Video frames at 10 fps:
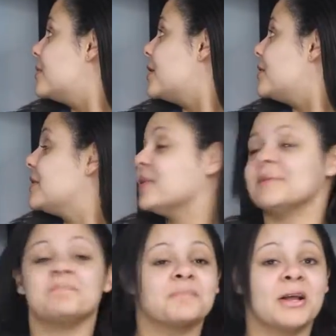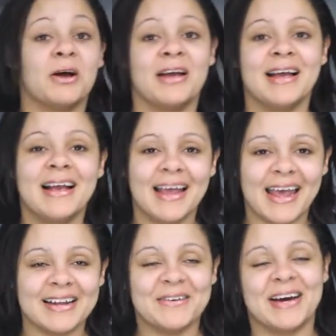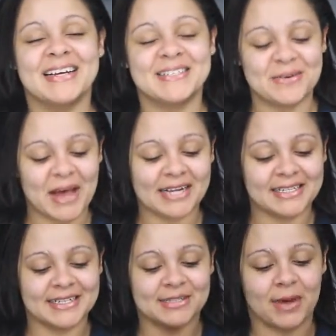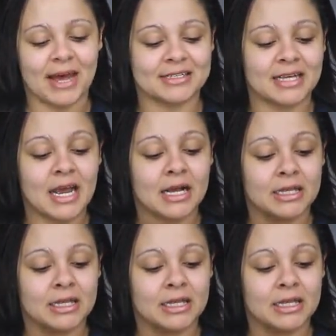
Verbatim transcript: What are you doing? Anyway, so back to this mask.